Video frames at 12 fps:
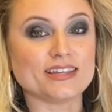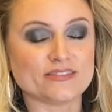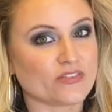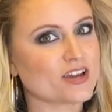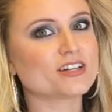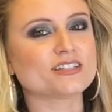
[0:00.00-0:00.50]

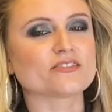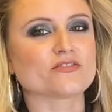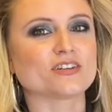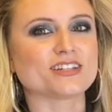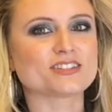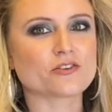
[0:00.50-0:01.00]
Very
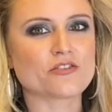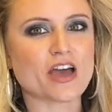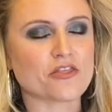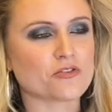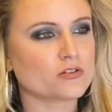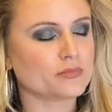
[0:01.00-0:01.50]
different. And so
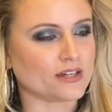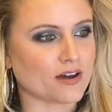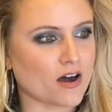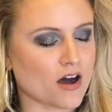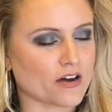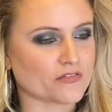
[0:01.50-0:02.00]
that threw me
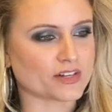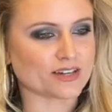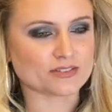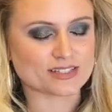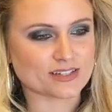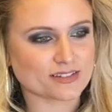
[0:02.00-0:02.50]
off, and I
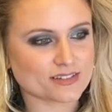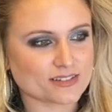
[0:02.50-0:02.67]
was like,